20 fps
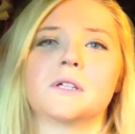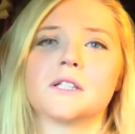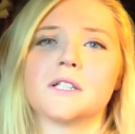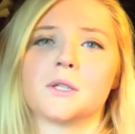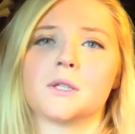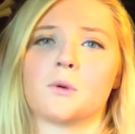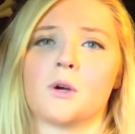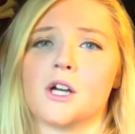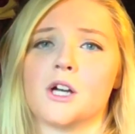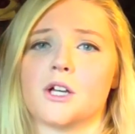
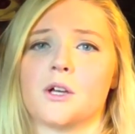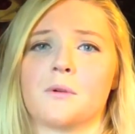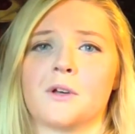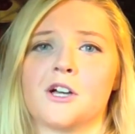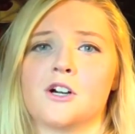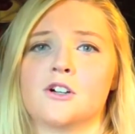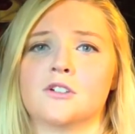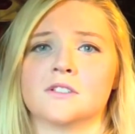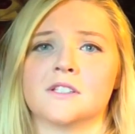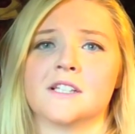building work
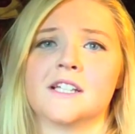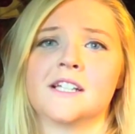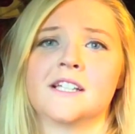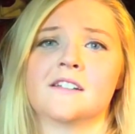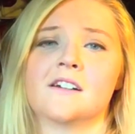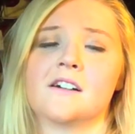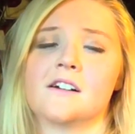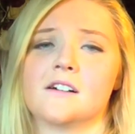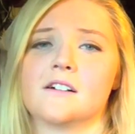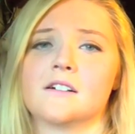going on
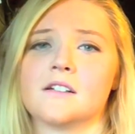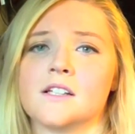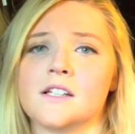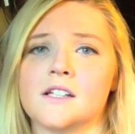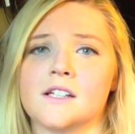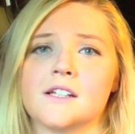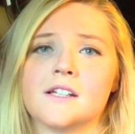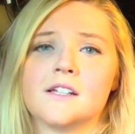in our